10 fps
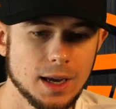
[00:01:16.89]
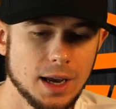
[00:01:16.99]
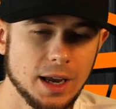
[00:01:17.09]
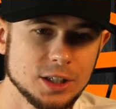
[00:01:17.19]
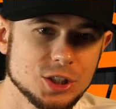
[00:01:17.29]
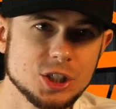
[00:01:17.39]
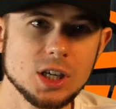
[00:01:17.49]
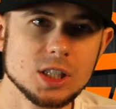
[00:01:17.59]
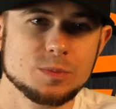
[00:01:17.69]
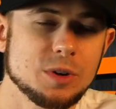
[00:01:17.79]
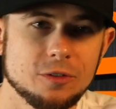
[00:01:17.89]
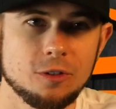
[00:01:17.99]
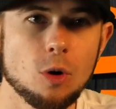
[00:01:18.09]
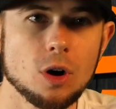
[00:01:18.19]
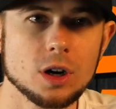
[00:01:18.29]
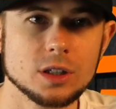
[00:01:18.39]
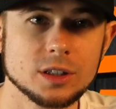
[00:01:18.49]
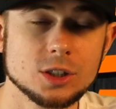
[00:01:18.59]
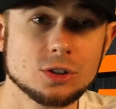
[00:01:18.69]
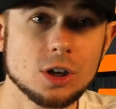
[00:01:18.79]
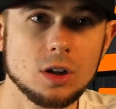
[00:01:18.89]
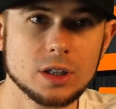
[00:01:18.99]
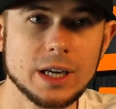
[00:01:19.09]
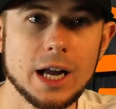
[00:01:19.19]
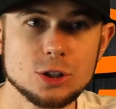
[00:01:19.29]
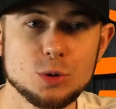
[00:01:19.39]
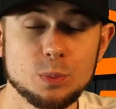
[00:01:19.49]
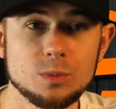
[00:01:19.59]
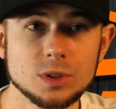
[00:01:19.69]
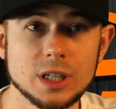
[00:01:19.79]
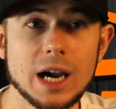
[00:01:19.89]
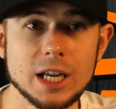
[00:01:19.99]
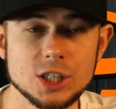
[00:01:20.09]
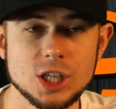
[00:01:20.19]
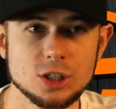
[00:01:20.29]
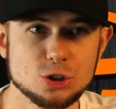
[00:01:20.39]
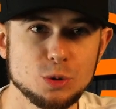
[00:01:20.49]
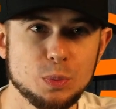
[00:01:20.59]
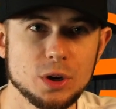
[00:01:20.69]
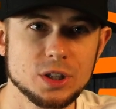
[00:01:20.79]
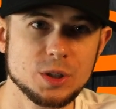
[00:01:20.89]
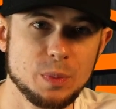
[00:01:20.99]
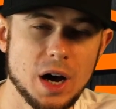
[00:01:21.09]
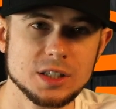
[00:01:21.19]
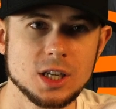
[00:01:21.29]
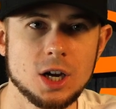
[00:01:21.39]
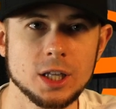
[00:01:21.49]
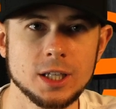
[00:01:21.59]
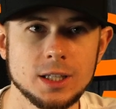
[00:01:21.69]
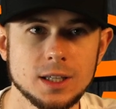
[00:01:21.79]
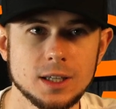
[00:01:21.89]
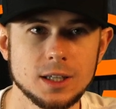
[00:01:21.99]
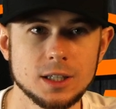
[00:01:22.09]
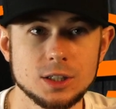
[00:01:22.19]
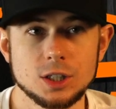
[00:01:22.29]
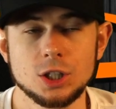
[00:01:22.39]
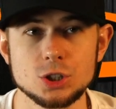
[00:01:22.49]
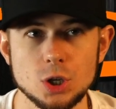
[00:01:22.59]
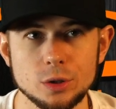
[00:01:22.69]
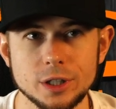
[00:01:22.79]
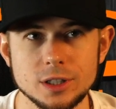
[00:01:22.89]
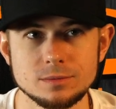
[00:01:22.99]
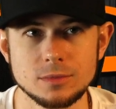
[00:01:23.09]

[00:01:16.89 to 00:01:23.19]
And just before this girl got a chance to put a deposit on it, he sold it.